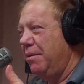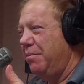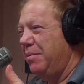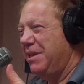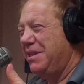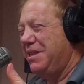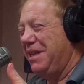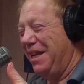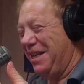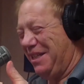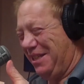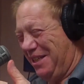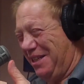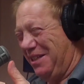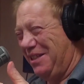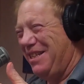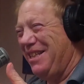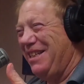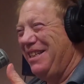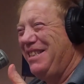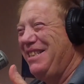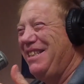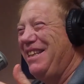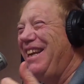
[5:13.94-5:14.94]

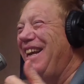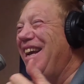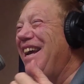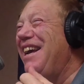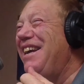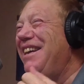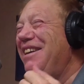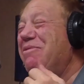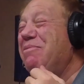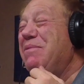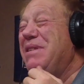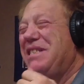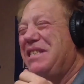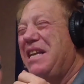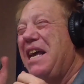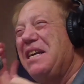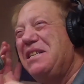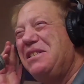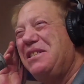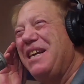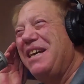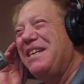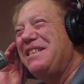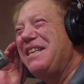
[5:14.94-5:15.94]

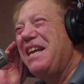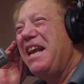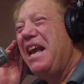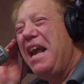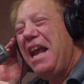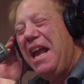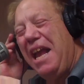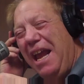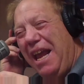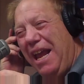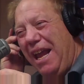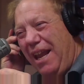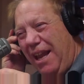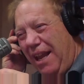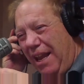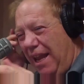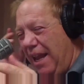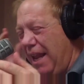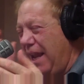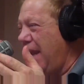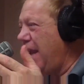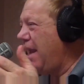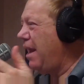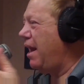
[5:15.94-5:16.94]
besides us,
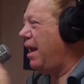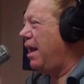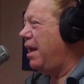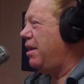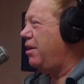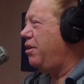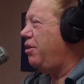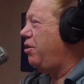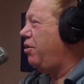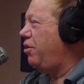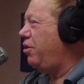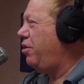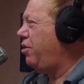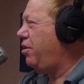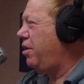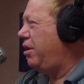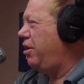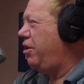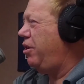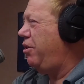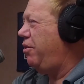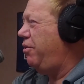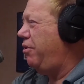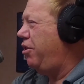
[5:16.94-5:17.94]
and
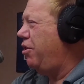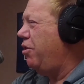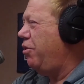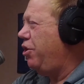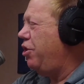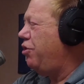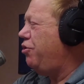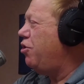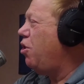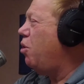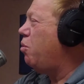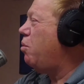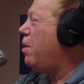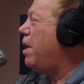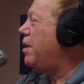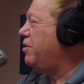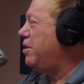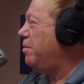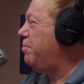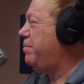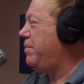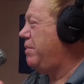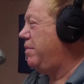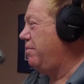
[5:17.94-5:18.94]
you don't want
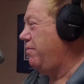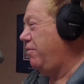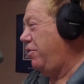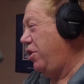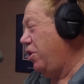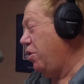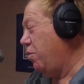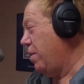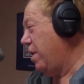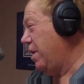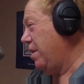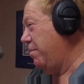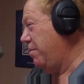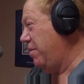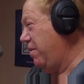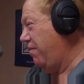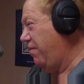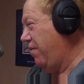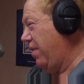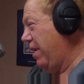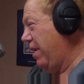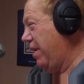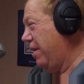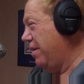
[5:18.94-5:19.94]
them to
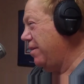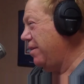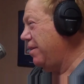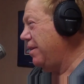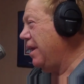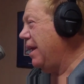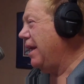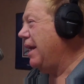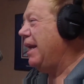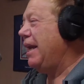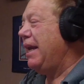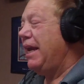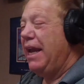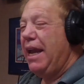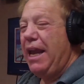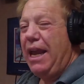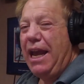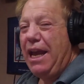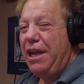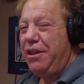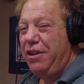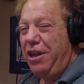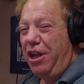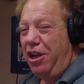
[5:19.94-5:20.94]
fail.
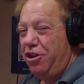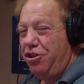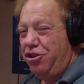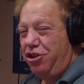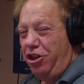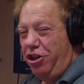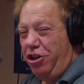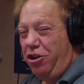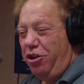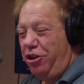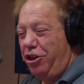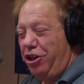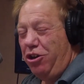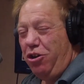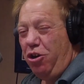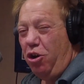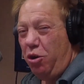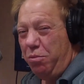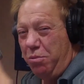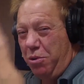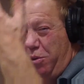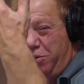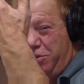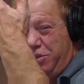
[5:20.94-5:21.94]
And your
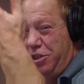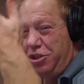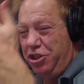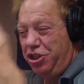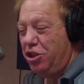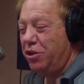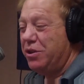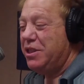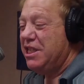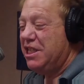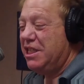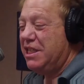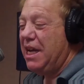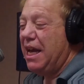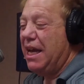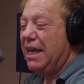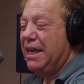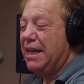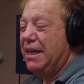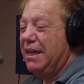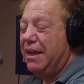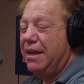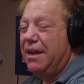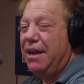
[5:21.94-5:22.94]
homeowner's insurance is not
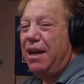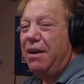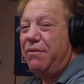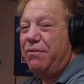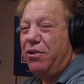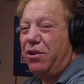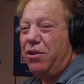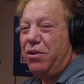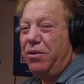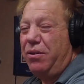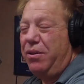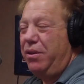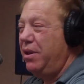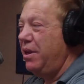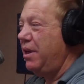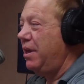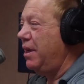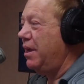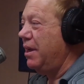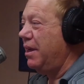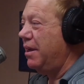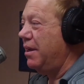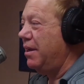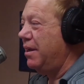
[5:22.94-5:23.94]
going to cover
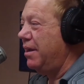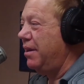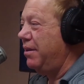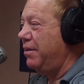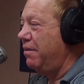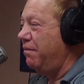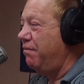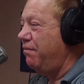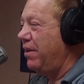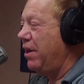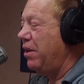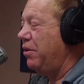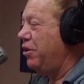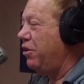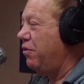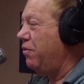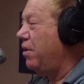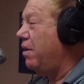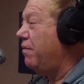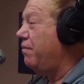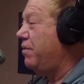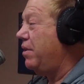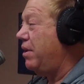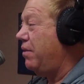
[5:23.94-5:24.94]
the failure
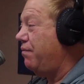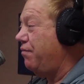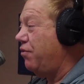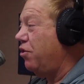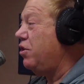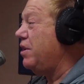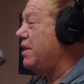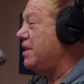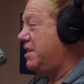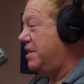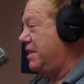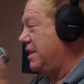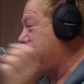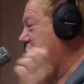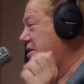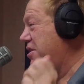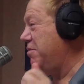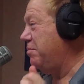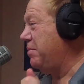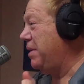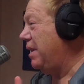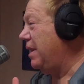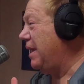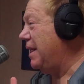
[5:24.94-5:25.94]
of the furnace
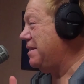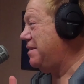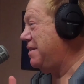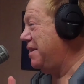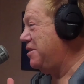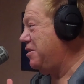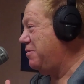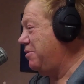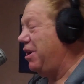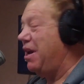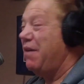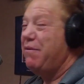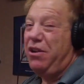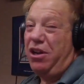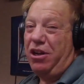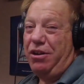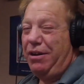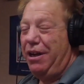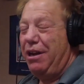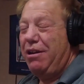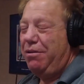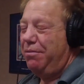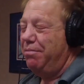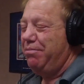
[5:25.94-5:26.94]
system unless it's you have
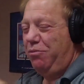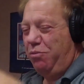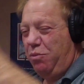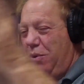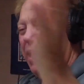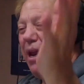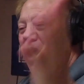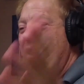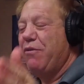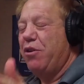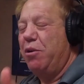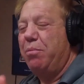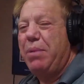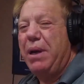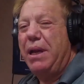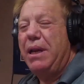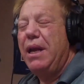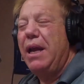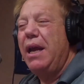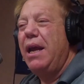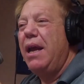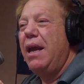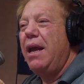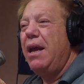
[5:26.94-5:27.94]
whatever. But
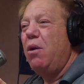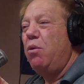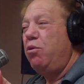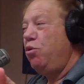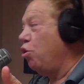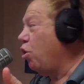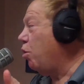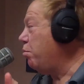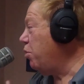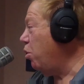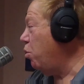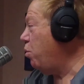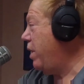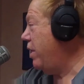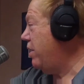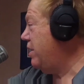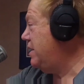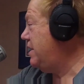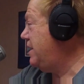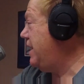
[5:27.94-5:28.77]
normal wear and